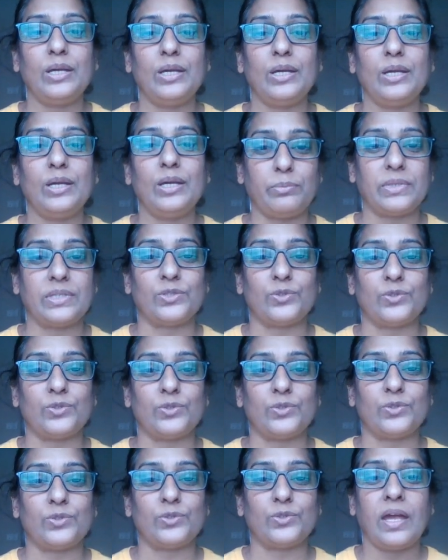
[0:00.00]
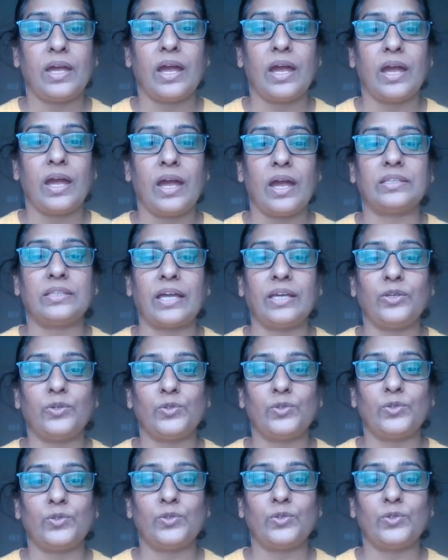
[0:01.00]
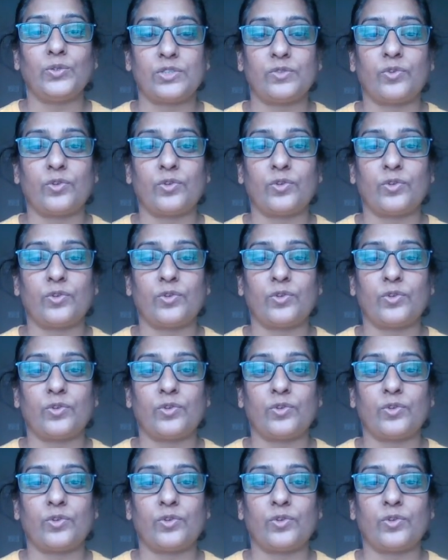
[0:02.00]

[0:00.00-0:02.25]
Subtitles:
My name is Rupa and I thank you so much